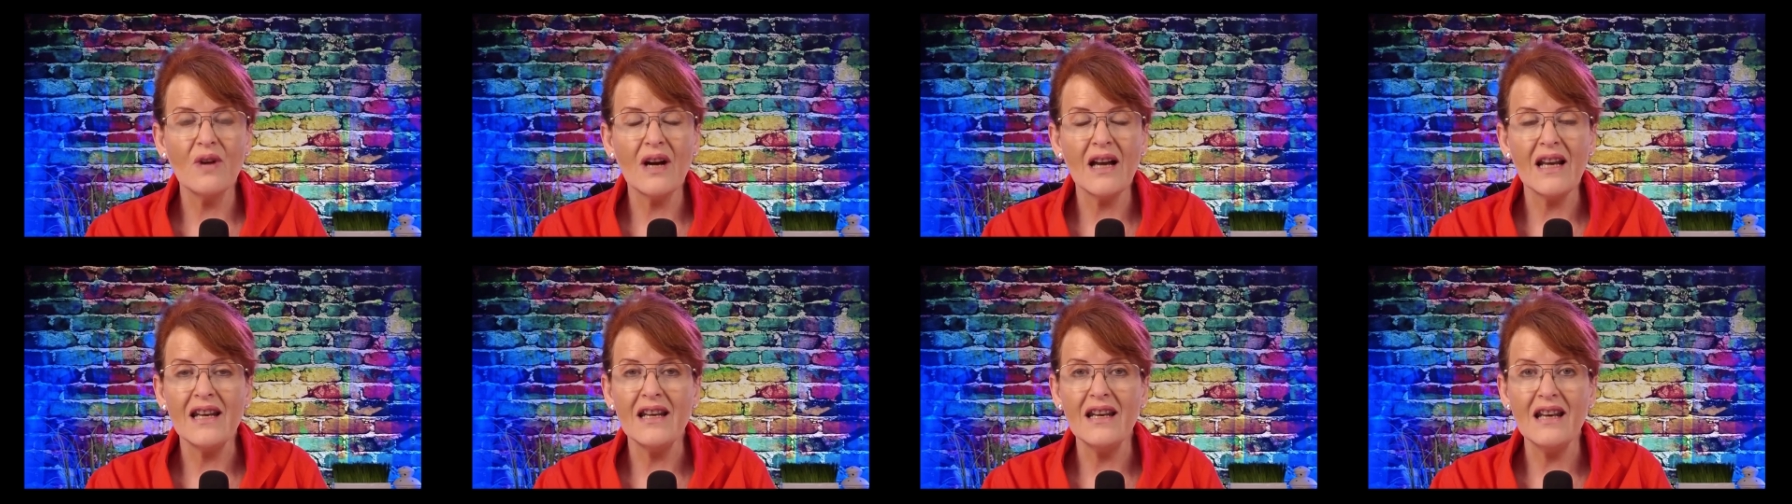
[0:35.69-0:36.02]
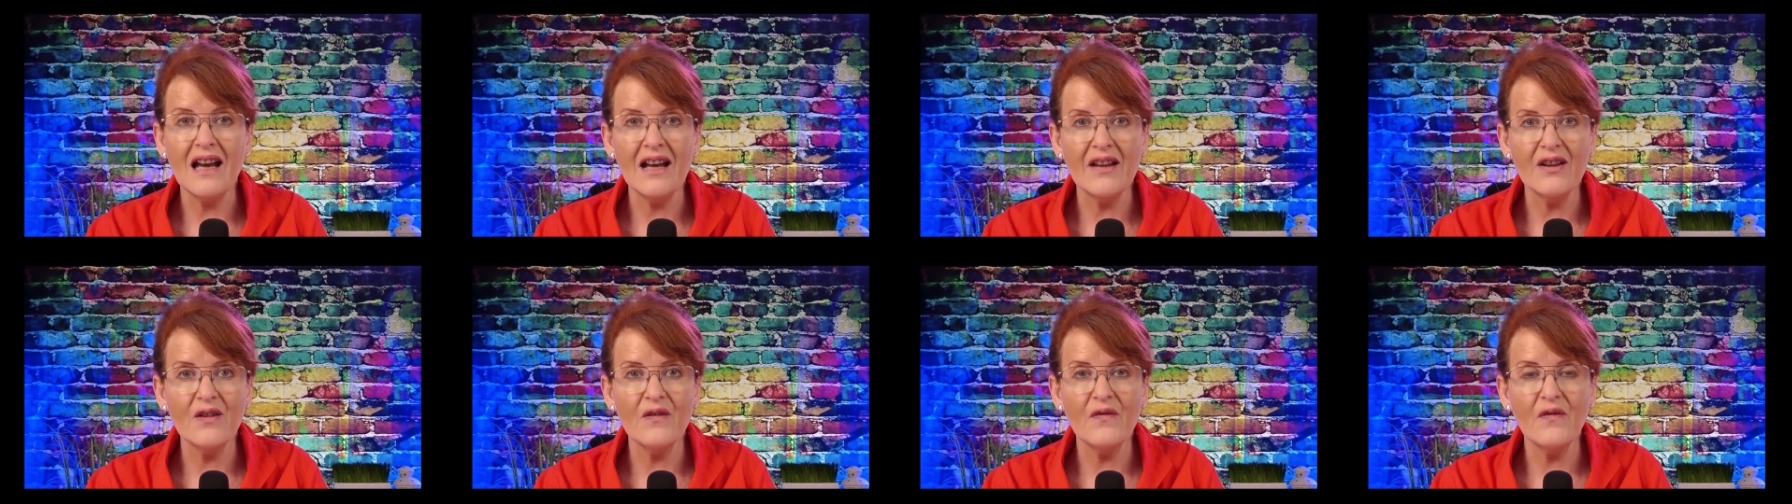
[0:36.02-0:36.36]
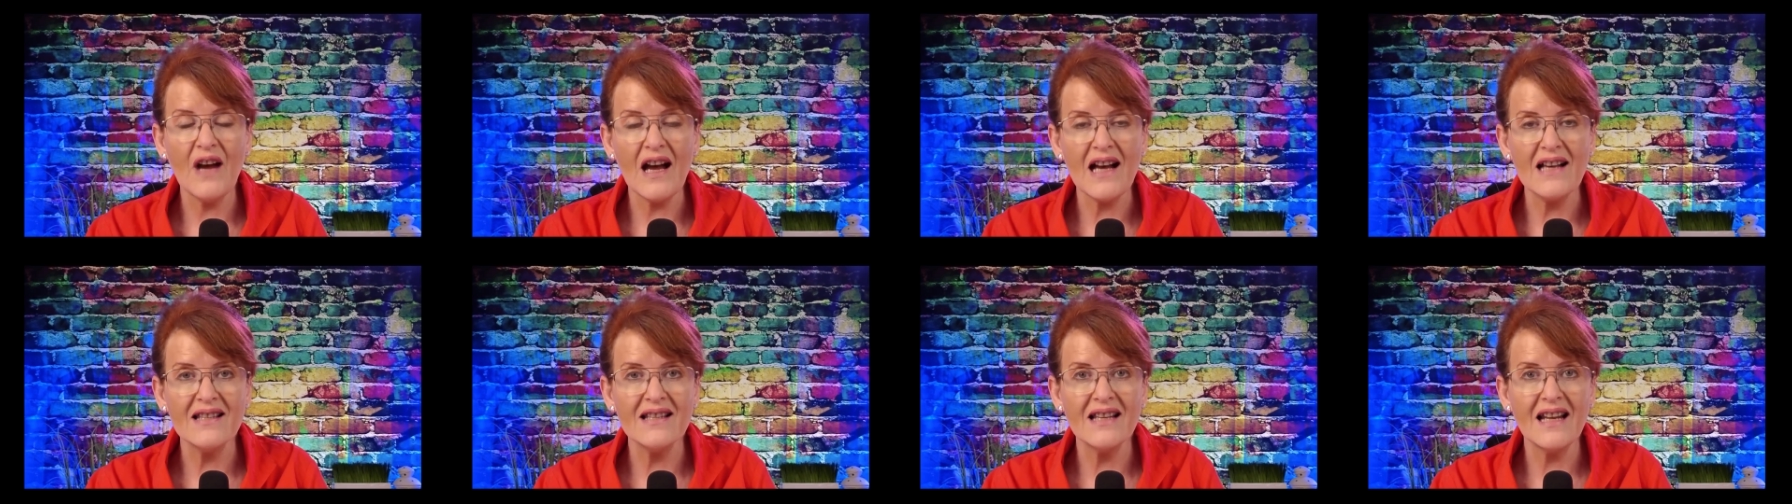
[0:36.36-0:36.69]
another
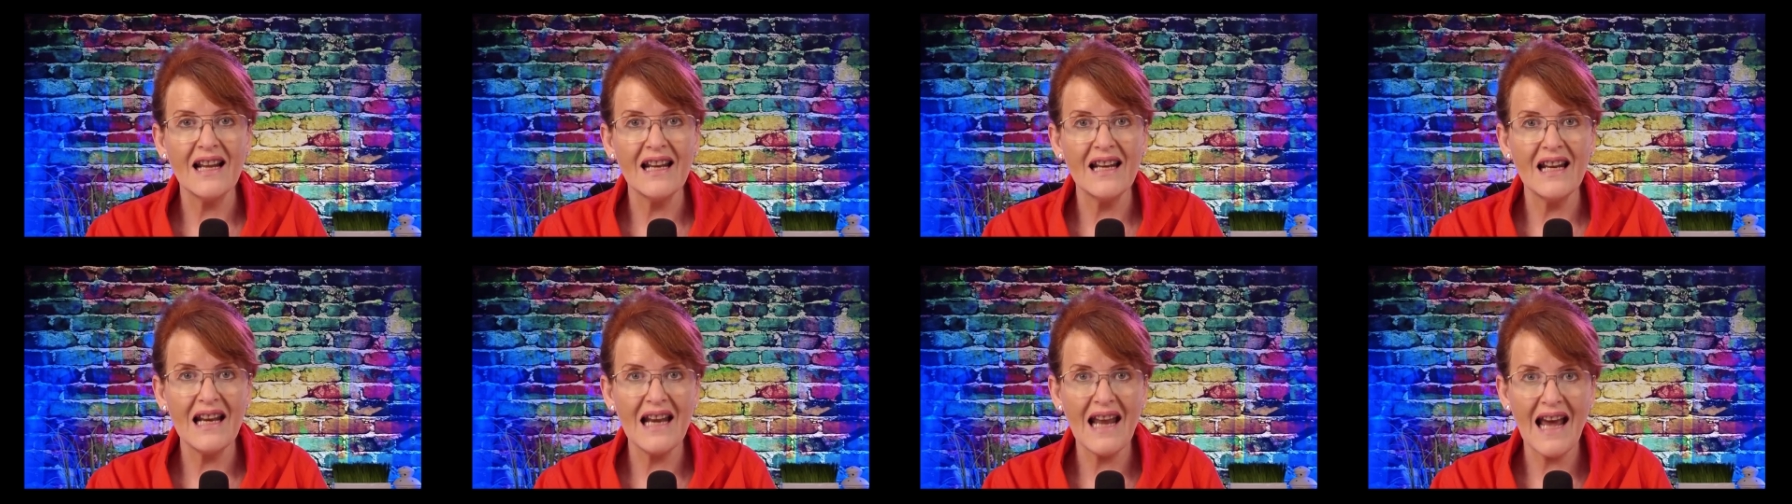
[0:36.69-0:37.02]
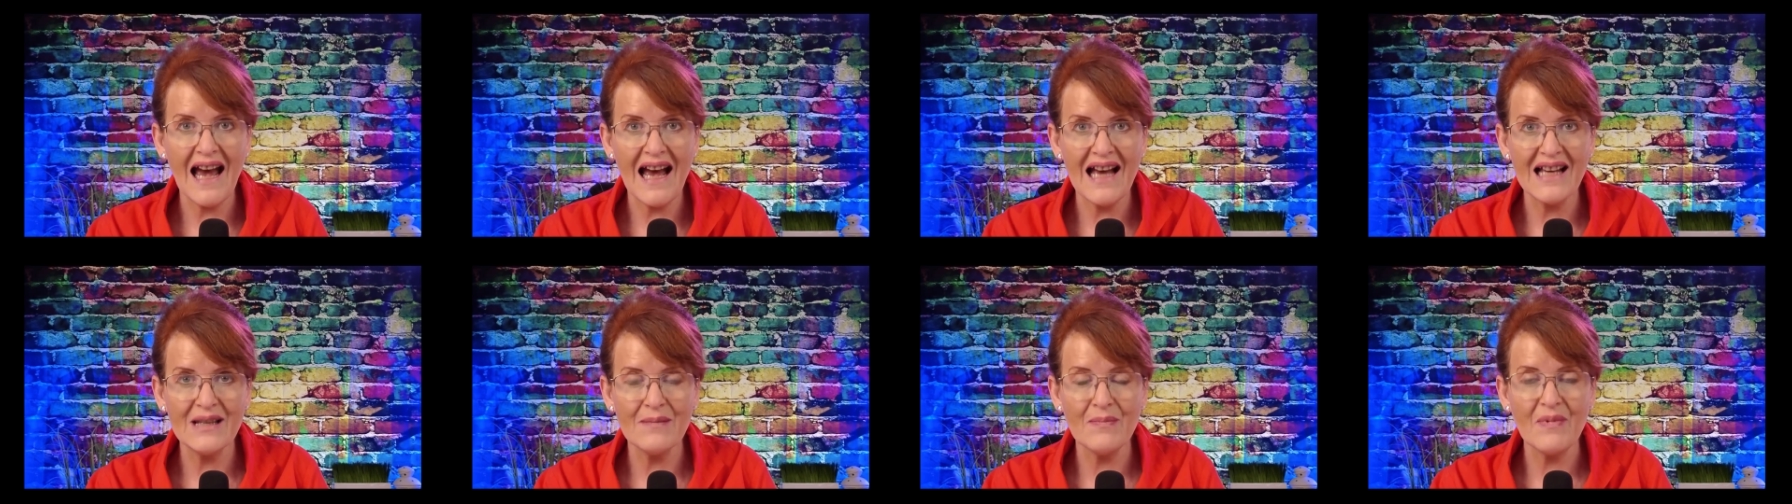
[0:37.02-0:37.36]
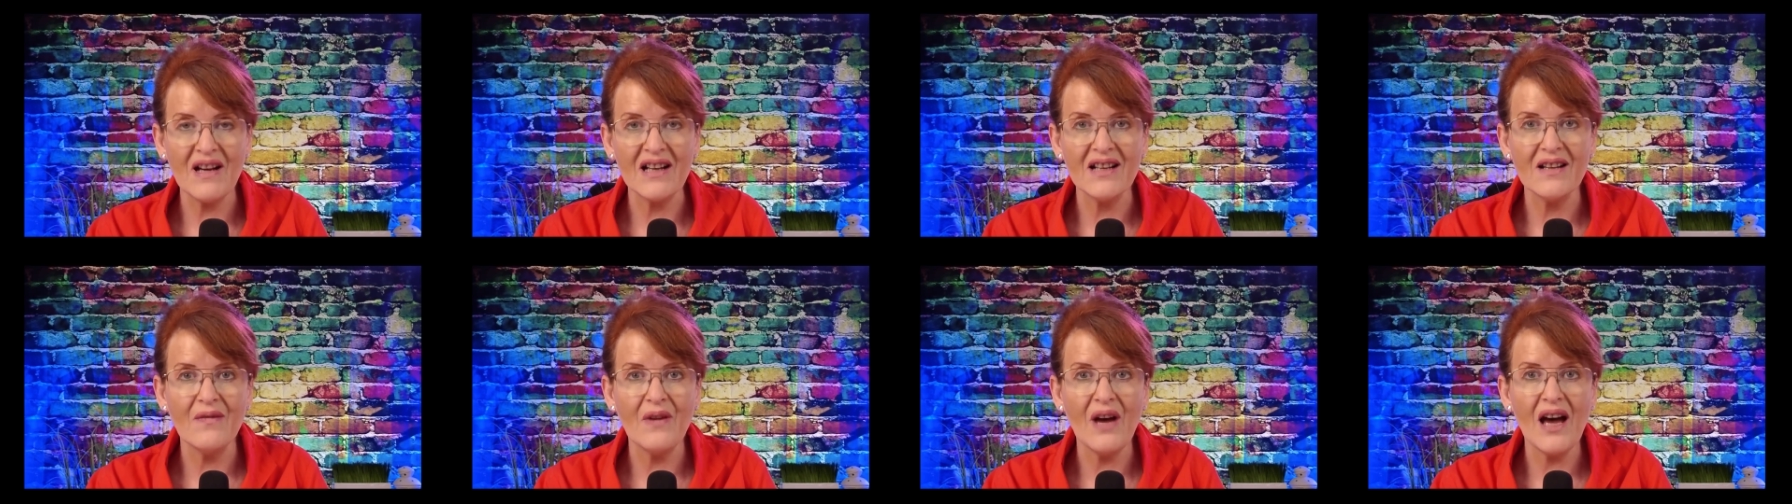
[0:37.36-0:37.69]
fascinating
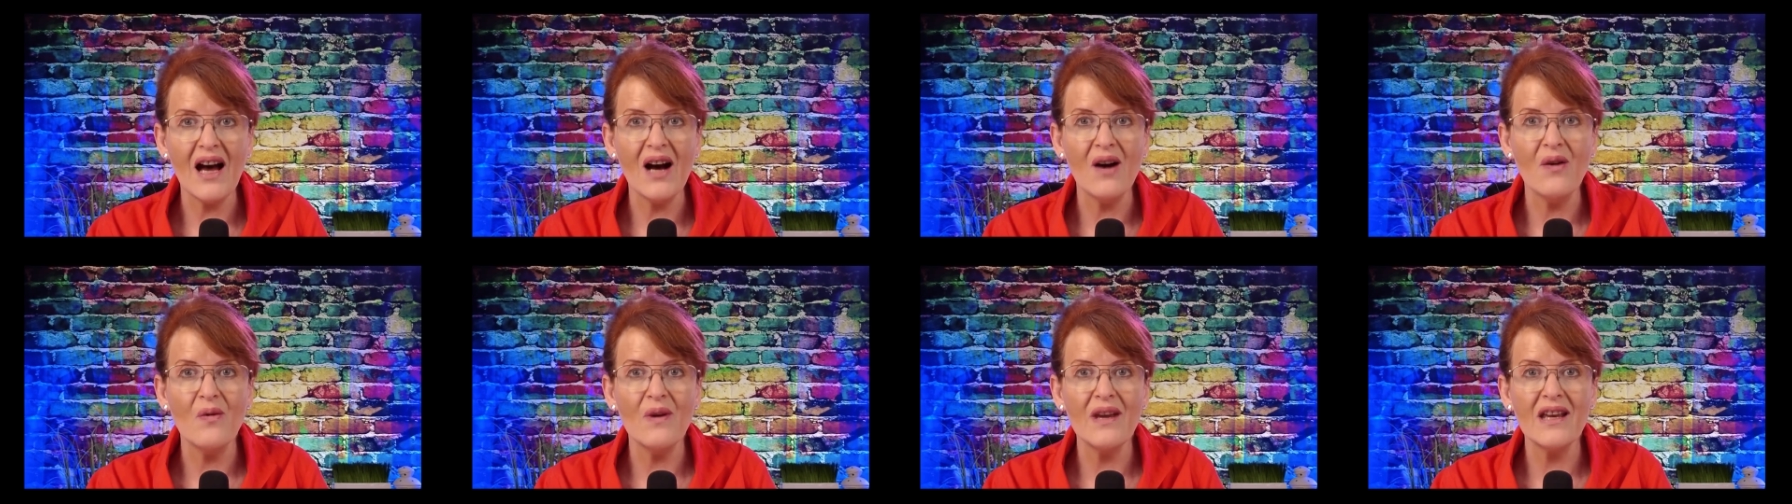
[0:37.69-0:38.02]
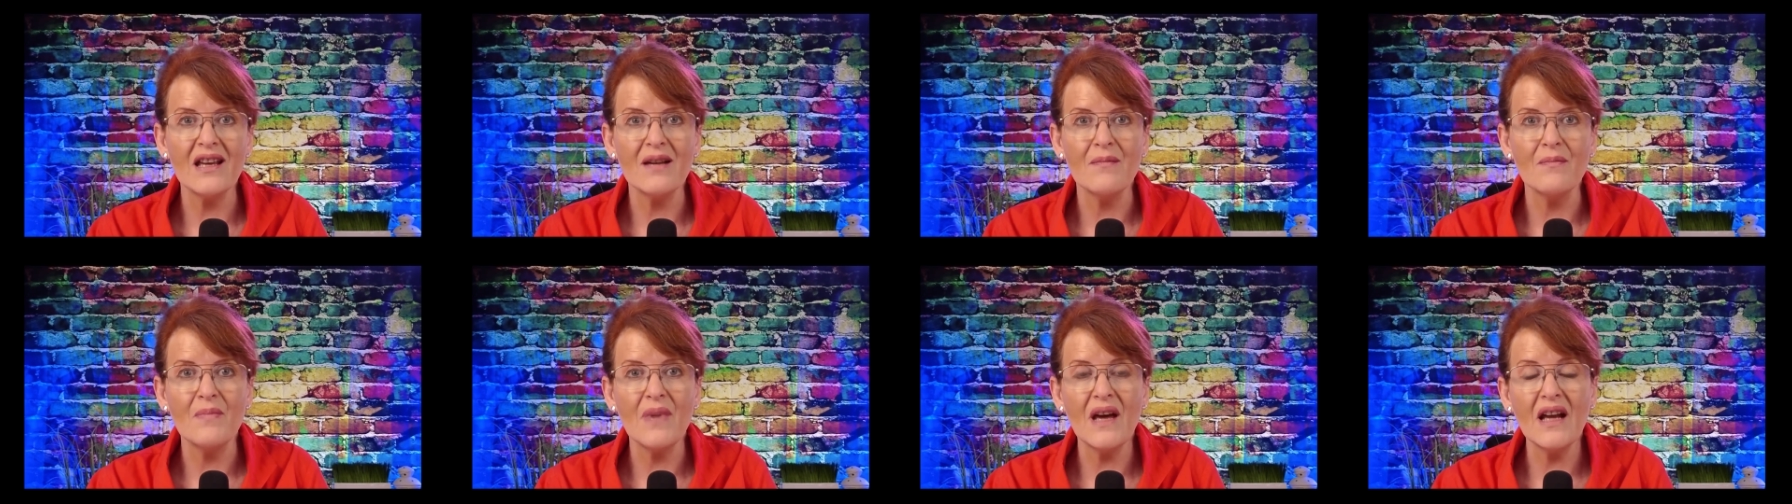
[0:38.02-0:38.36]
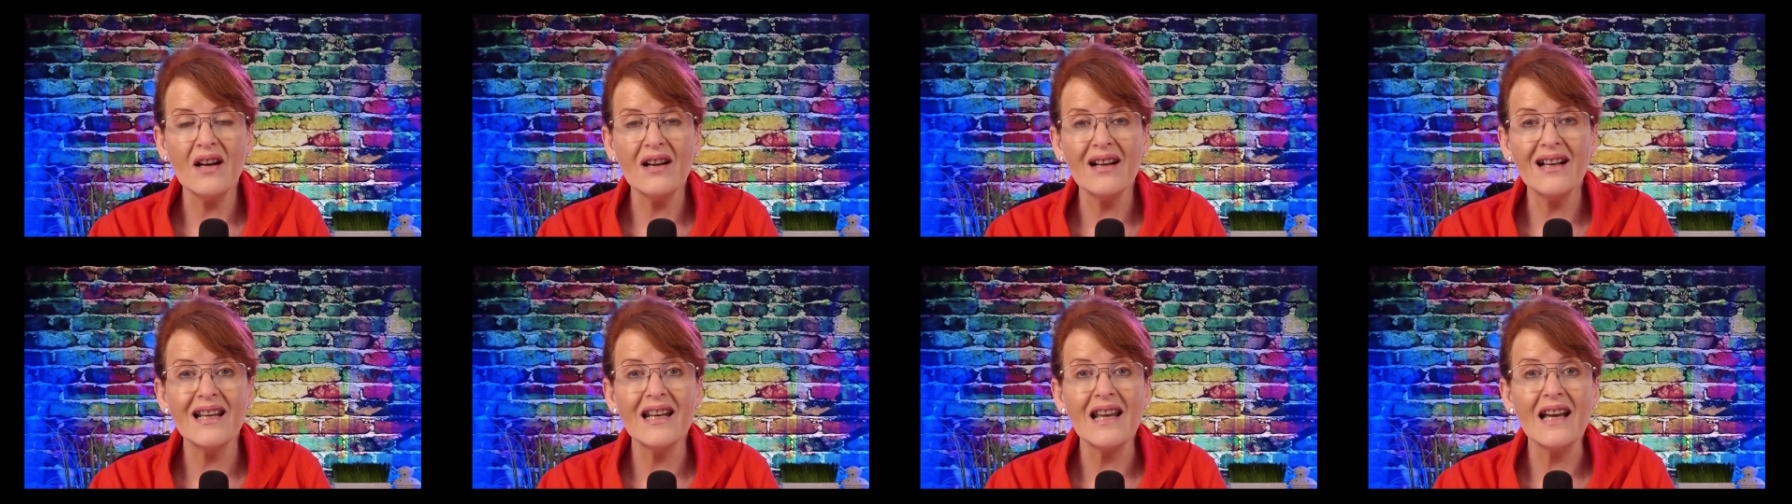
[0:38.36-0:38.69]
aspect of how we can better
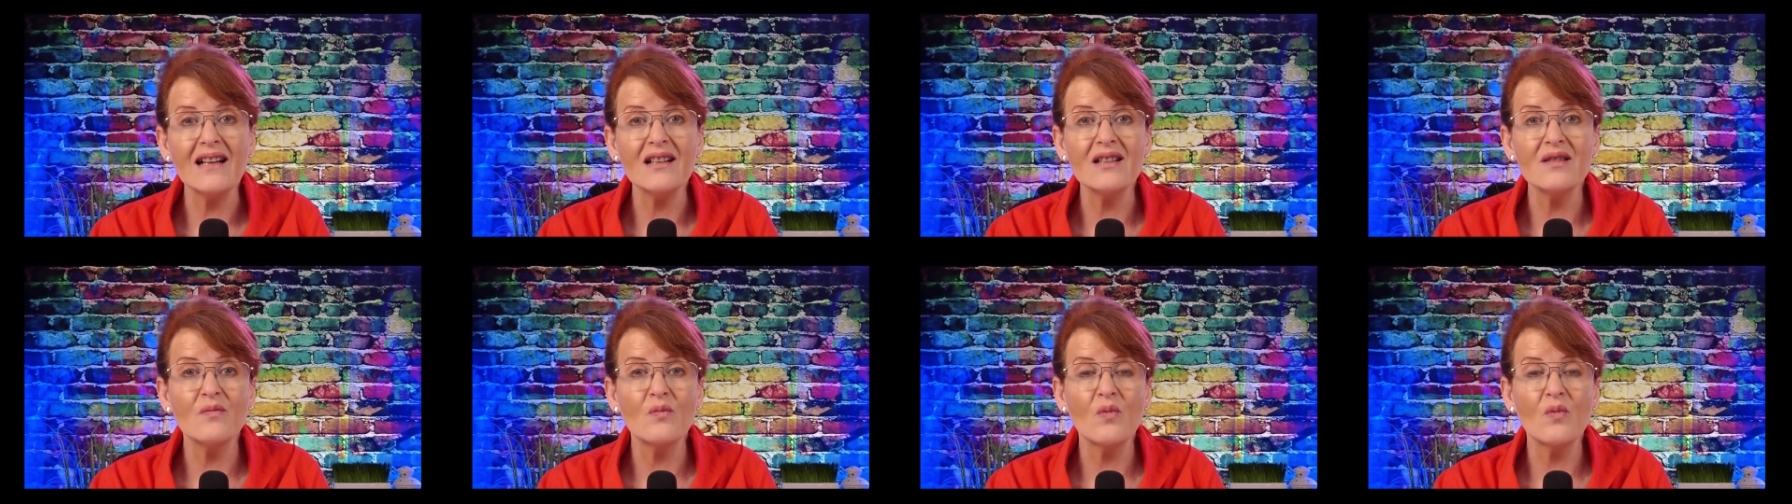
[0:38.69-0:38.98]
connect